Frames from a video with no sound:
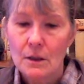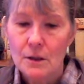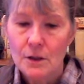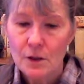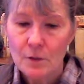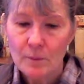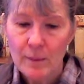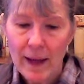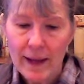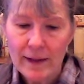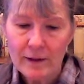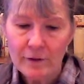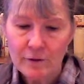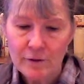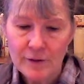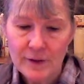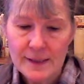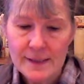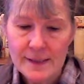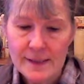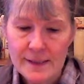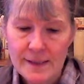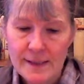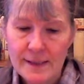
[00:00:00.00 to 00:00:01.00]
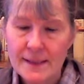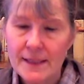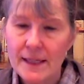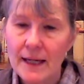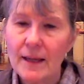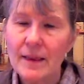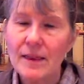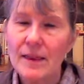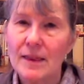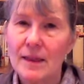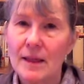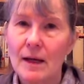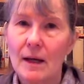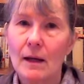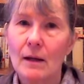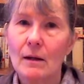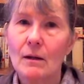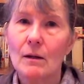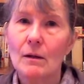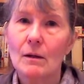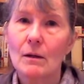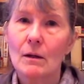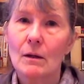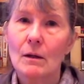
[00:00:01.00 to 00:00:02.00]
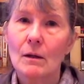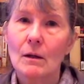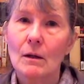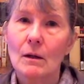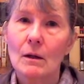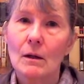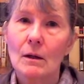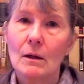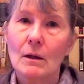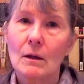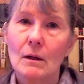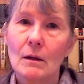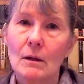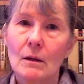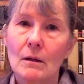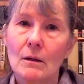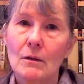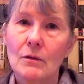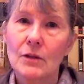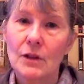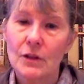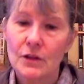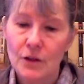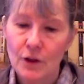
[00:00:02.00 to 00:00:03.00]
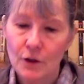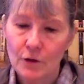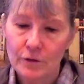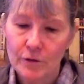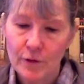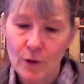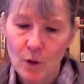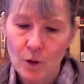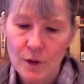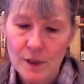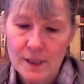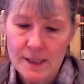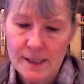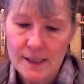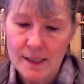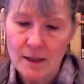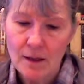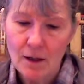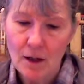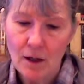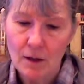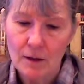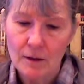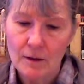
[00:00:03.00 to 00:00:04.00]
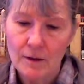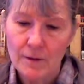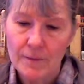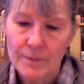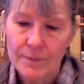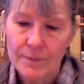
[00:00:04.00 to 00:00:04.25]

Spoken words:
To manifest the dead thing that they're focusing on.